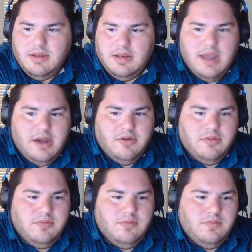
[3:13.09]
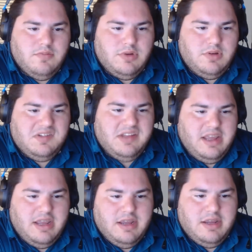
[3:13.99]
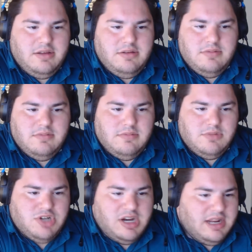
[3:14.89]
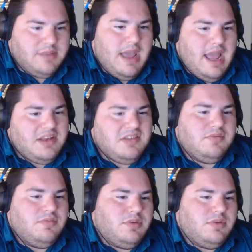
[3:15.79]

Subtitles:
Now, when you say training packs,